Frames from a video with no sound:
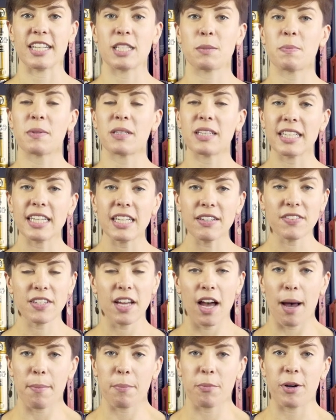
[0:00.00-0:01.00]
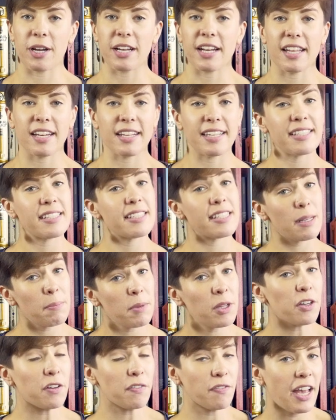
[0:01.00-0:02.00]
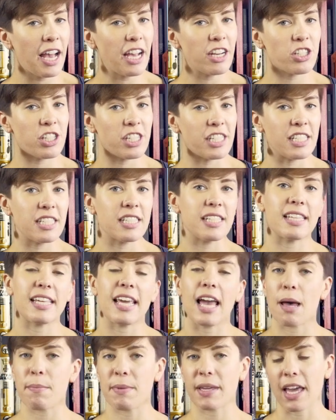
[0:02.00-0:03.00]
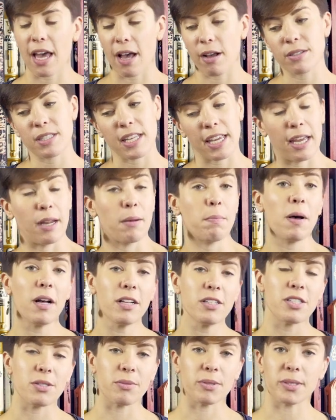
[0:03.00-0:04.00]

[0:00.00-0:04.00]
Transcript: is believed to operate in a similar fashion to the Ebbinghaus and Ponzo